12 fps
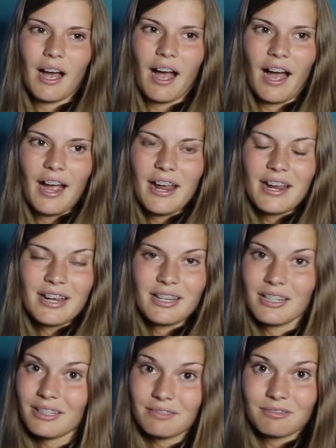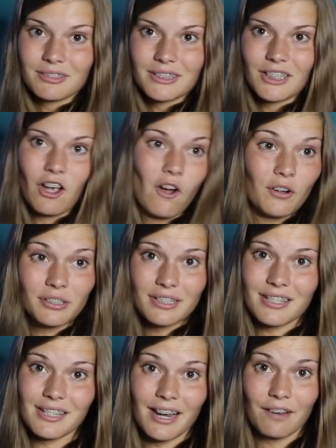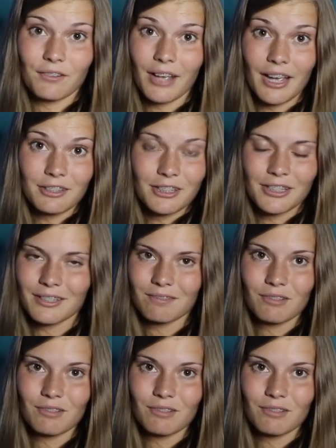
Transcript: Honestly, I've had